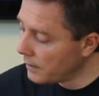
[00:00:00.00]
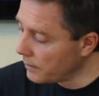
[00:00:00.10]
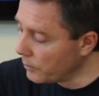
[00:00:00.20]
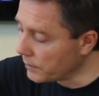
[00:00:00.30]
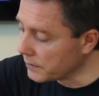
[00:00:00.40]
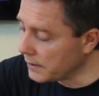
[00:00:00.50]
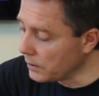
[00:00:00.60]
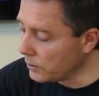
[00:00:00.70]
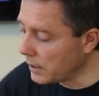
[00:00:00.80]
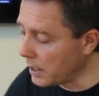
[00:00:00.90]
With a
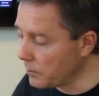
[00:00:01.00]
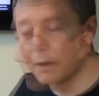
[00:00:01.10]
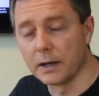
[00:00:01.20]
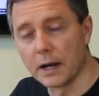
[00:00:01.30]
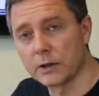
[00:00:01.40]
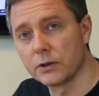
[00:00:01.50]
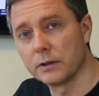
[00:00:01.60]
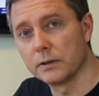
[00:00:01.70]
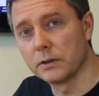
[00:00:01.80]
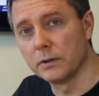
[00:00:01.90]
single cable
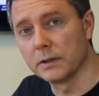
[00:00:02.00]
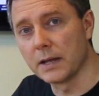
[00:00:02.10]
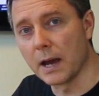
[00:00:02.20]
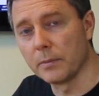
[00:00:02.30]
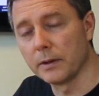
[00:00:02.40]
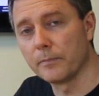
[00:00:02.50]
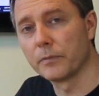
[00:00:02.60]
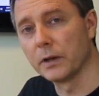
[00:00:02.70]
connection to the tablet,